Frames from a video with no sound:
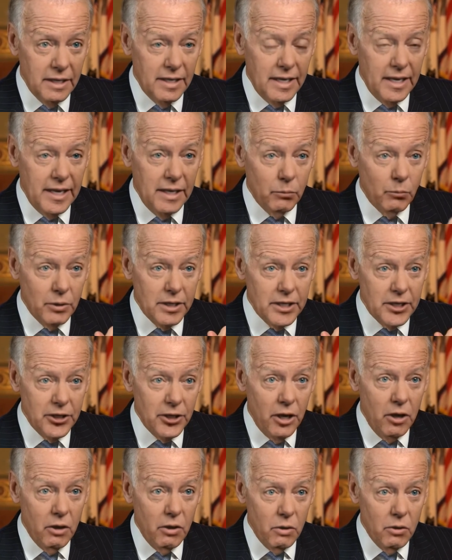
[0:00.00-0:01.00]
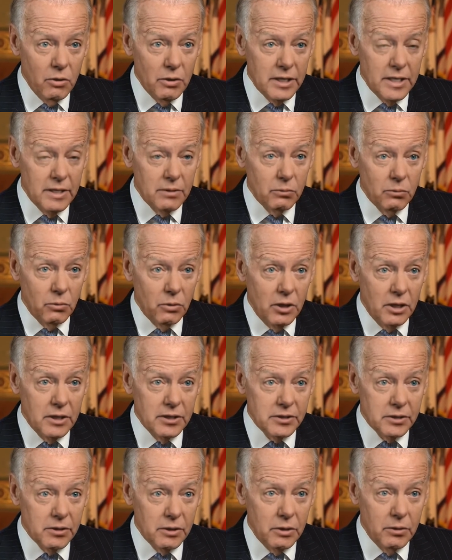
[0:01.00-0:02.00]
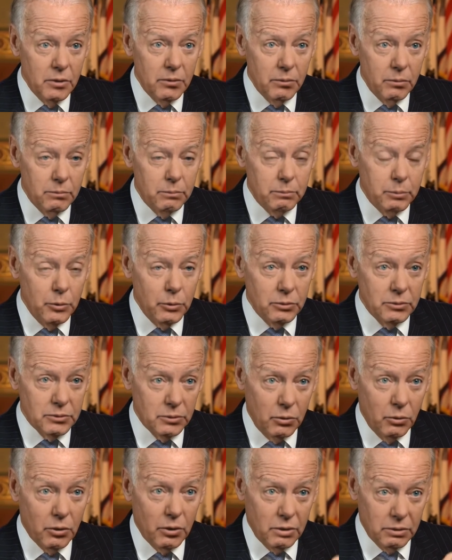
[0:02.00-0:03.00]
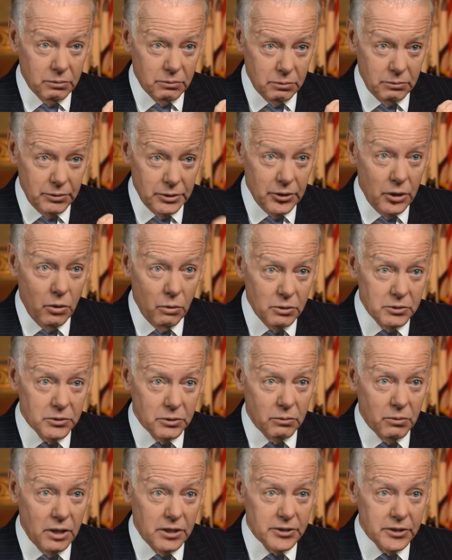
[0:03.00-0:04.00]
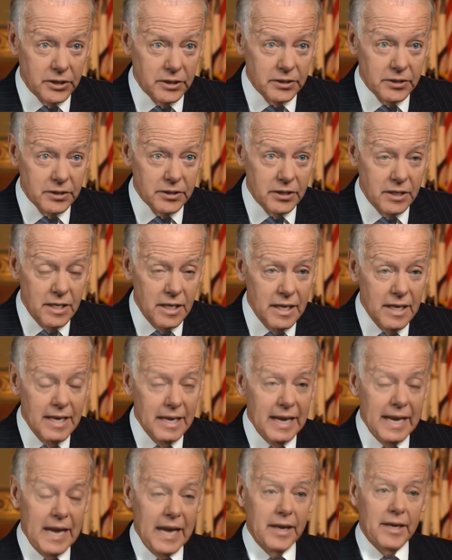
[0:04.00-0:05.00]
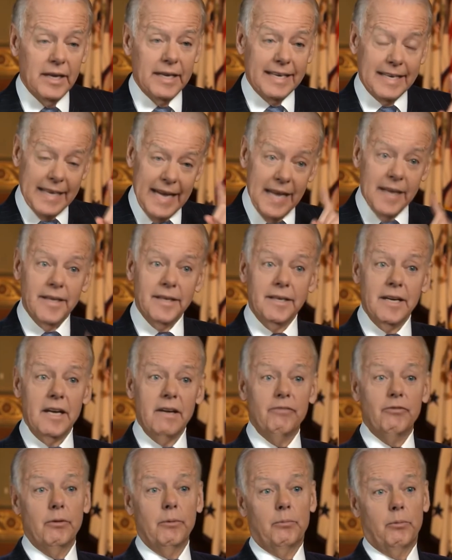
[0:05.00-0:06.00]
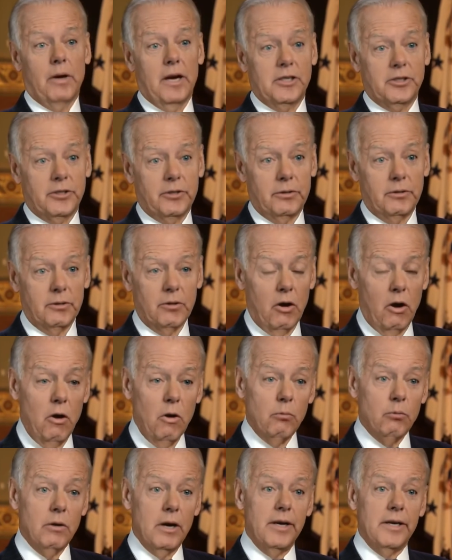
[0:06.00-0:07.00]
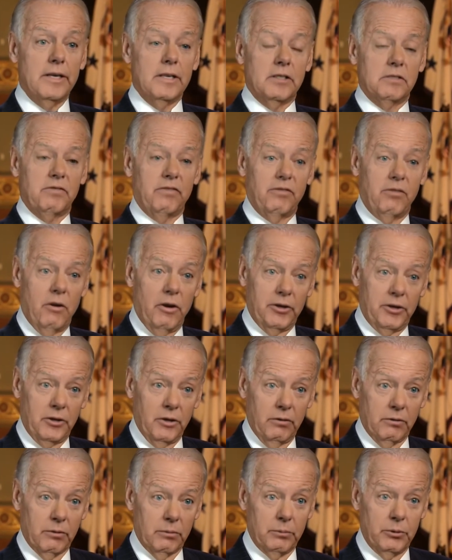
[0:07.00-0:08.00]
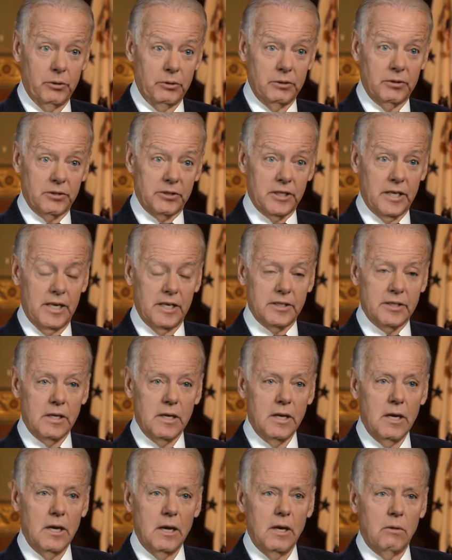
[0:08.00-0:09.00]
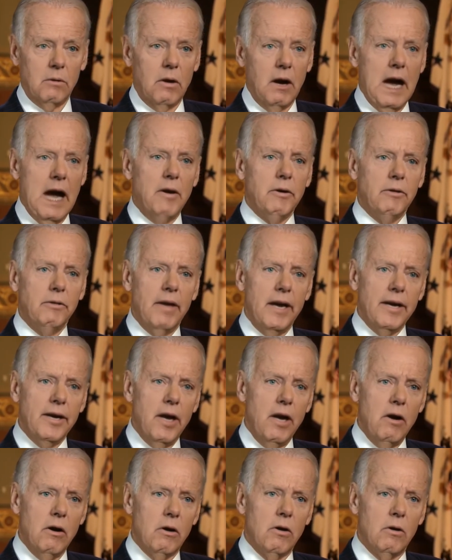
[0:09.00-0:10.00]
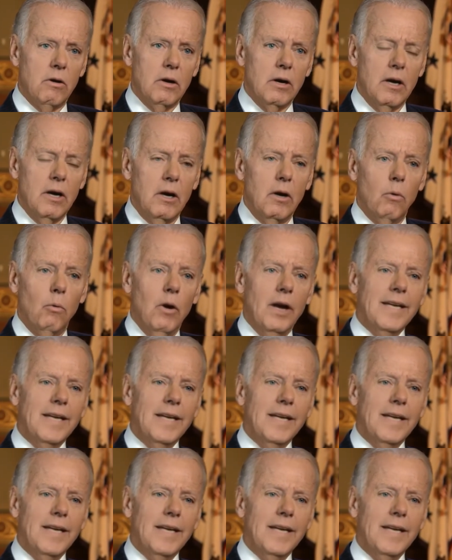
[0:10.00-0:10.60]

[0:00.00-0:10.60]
and we know it was Putin, or we know it was the Russians. And a candidate for president already is fawning over Putin, says, well, how do they know? What